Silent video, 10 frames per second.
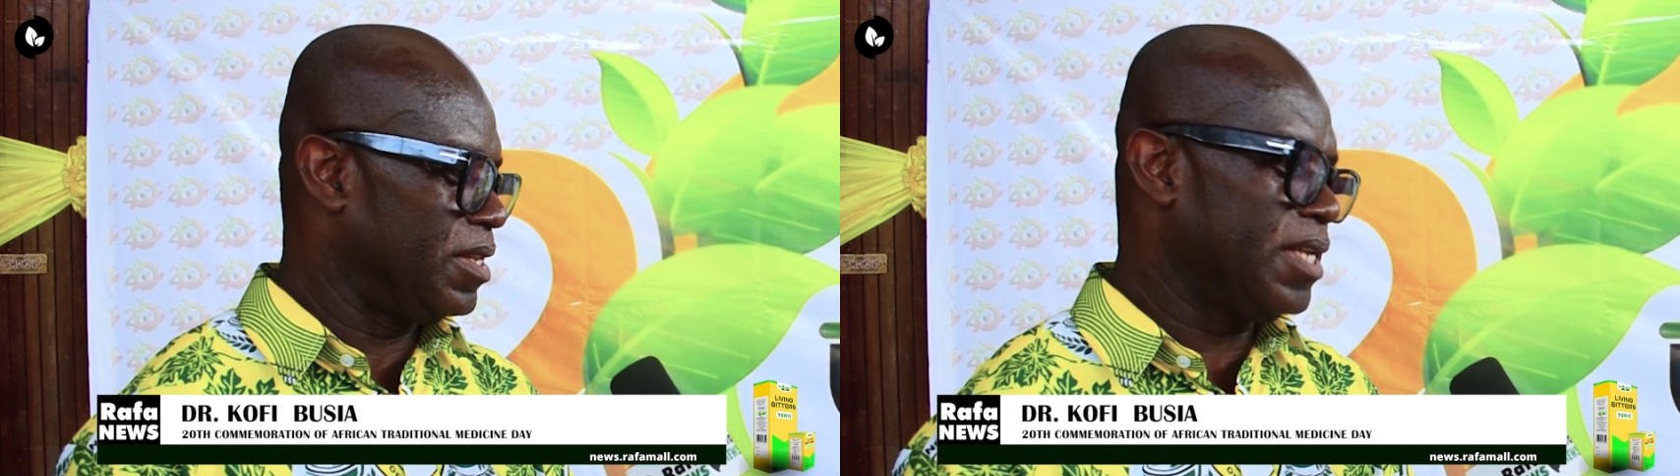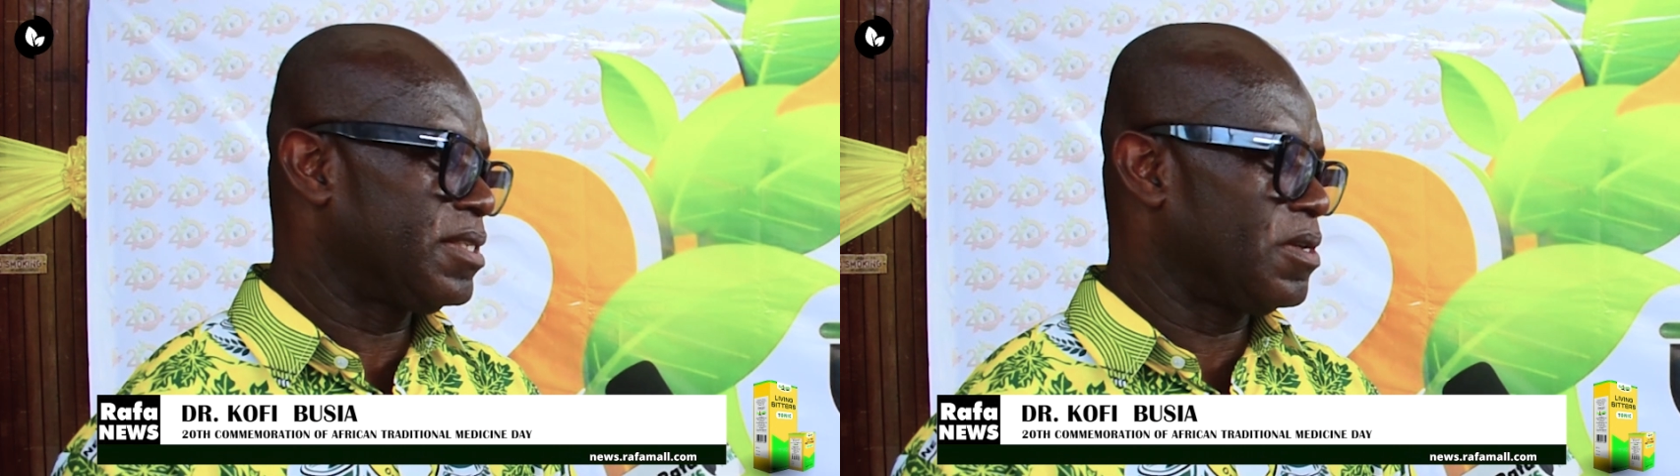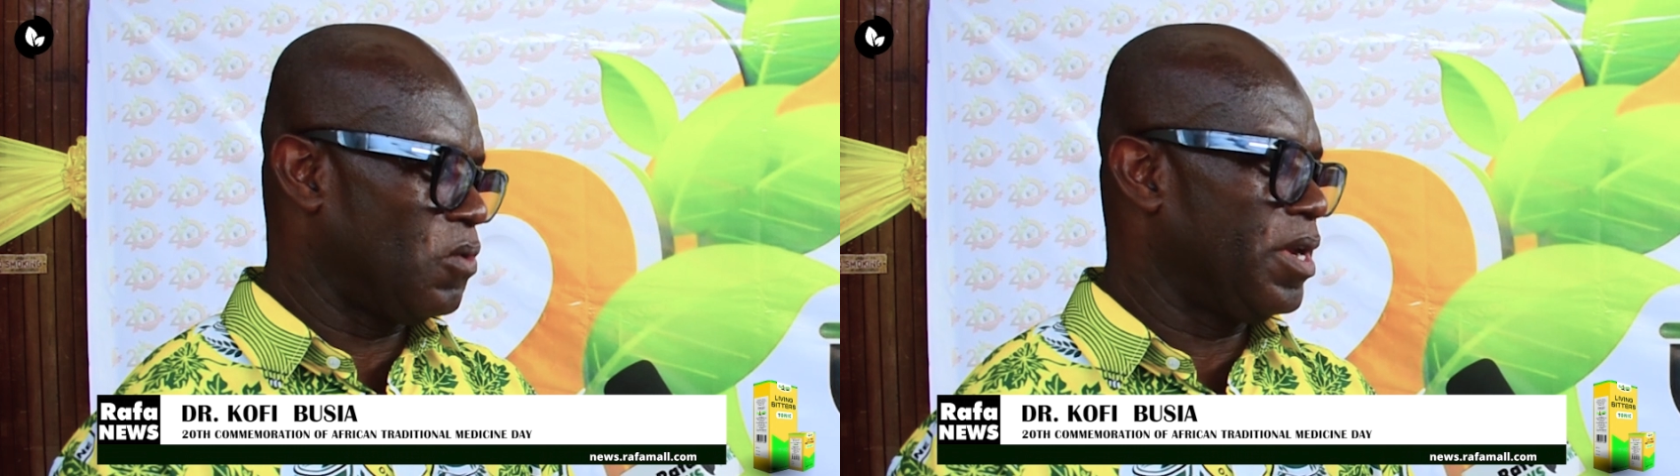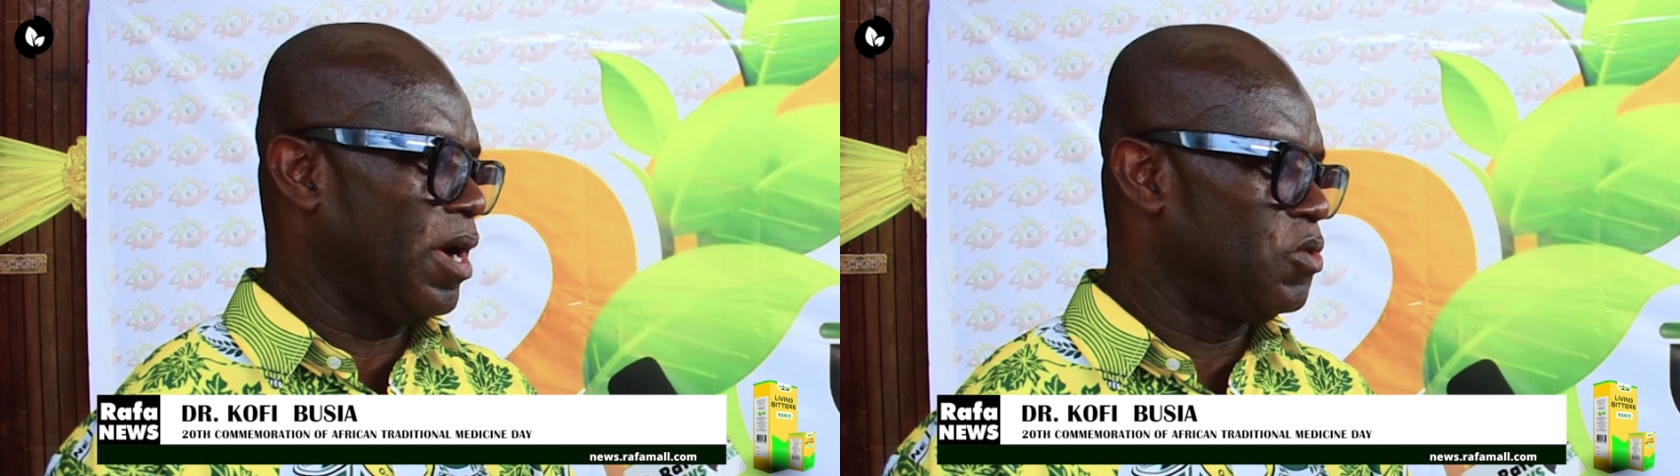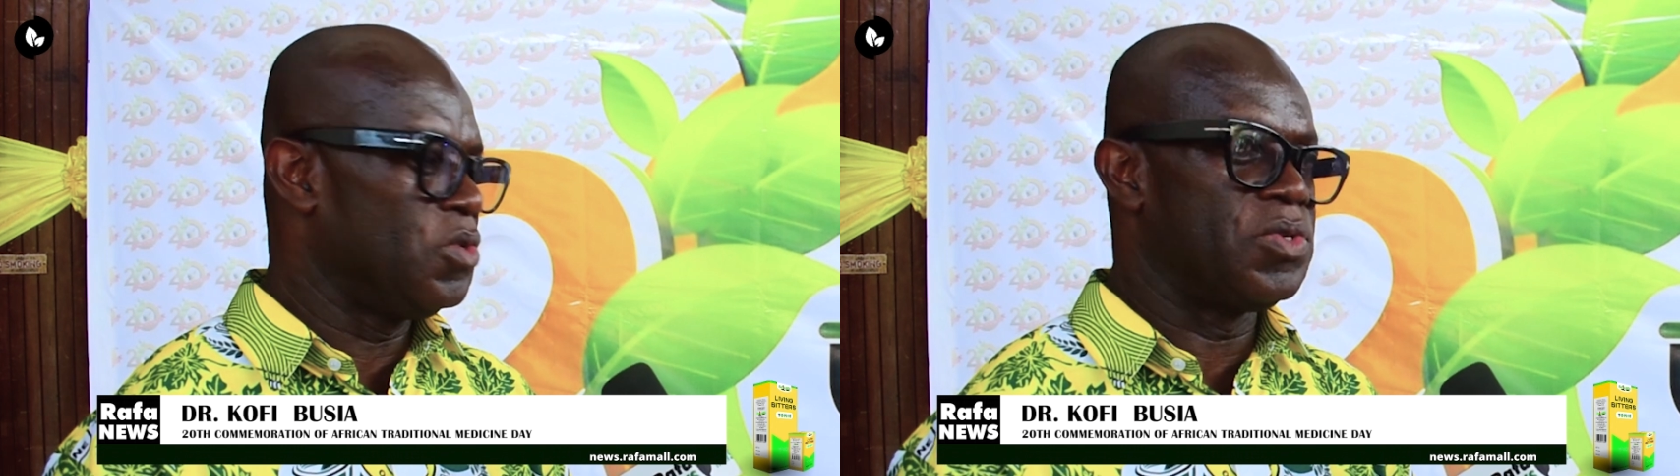That's the word
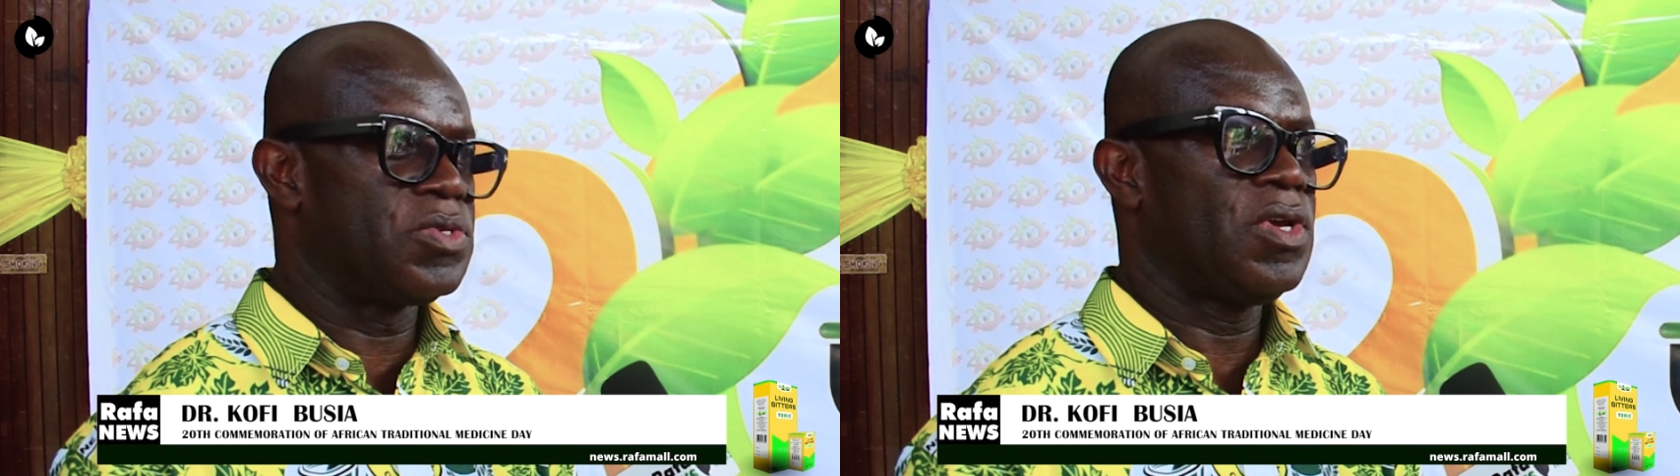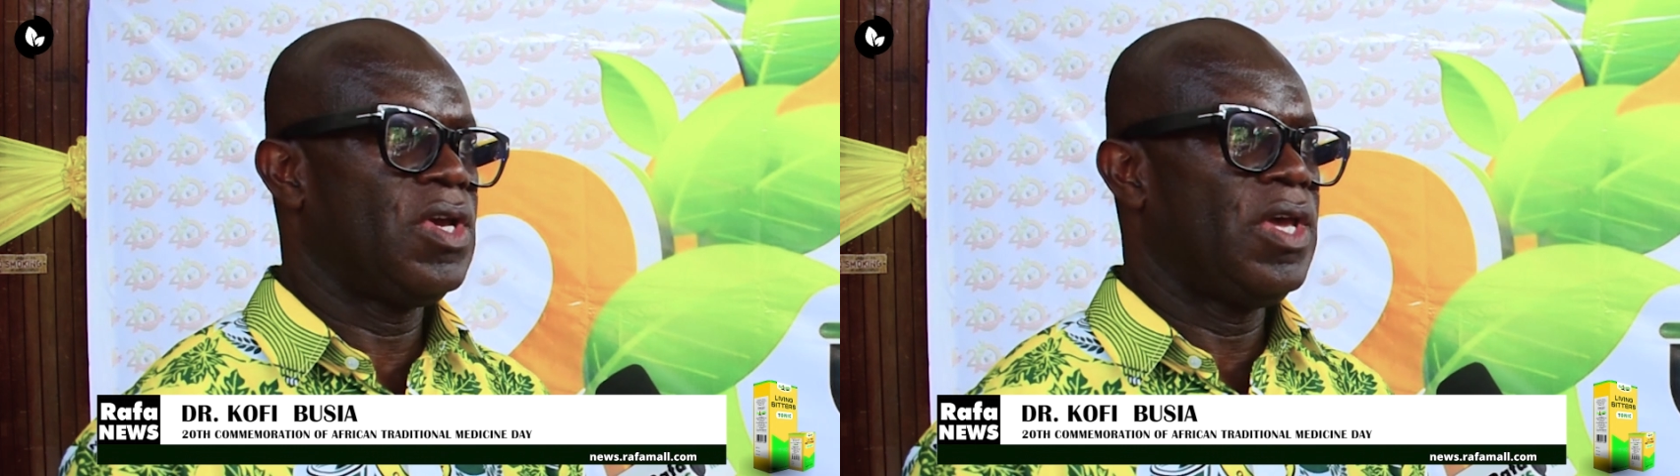I'll use.